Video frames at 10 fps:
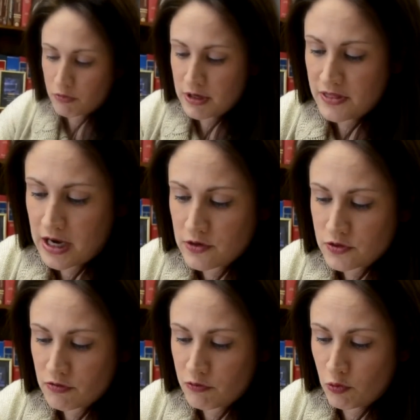
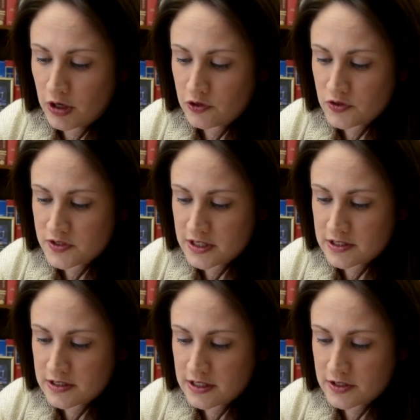
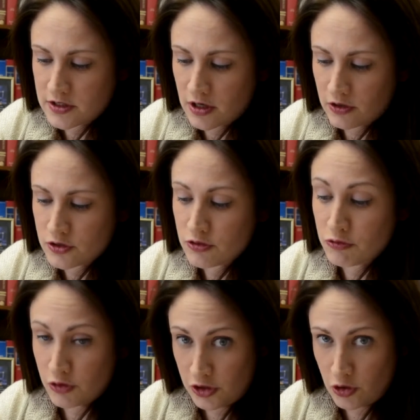$3,466
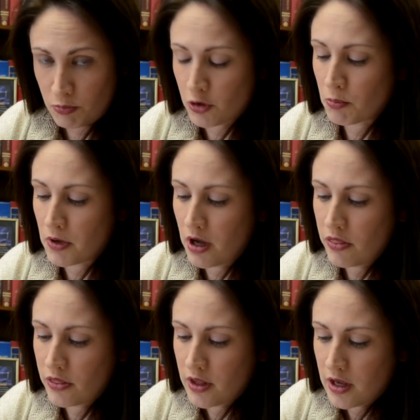for you per
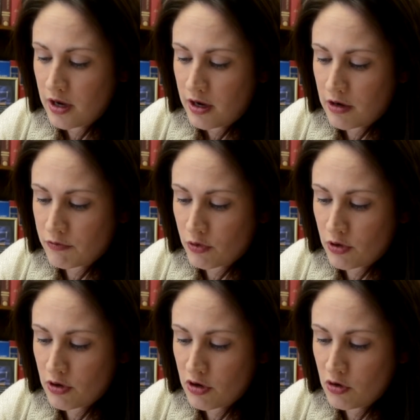month, and for
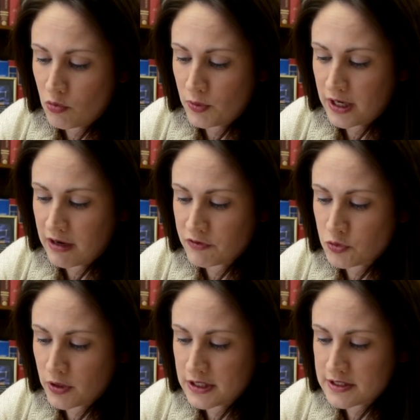her, we have
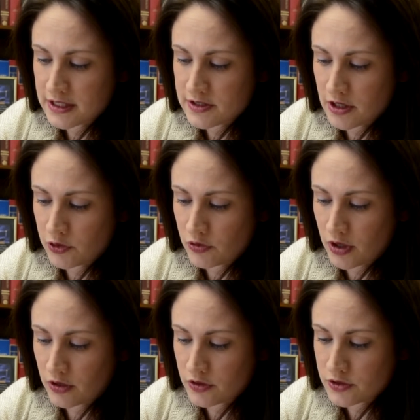
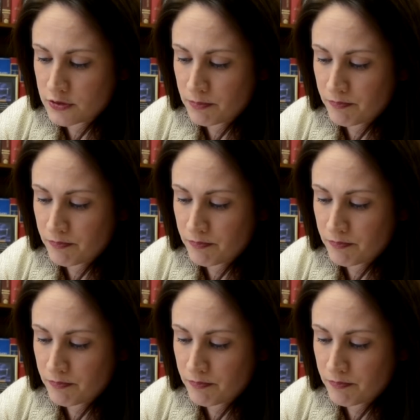$2,600.